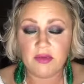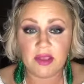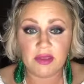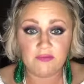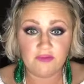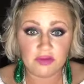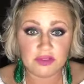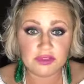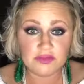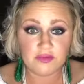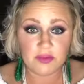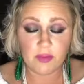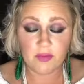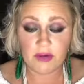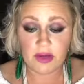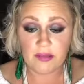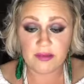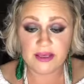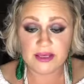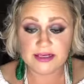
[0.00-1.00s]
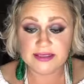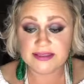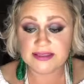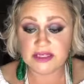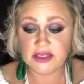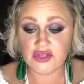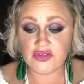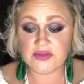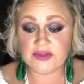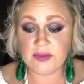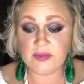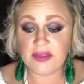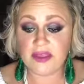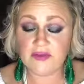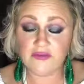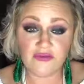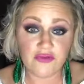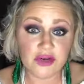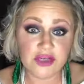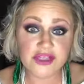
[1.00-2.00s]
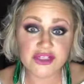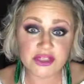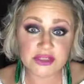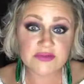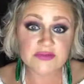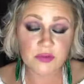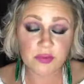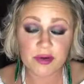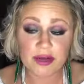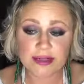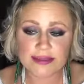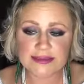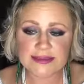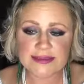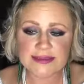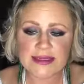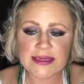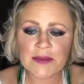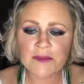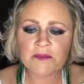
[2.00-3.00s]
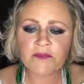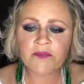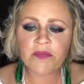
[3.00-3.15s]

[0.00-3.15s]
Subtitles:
Okay, first of all, I'm probably gonna send you something free just for practicing.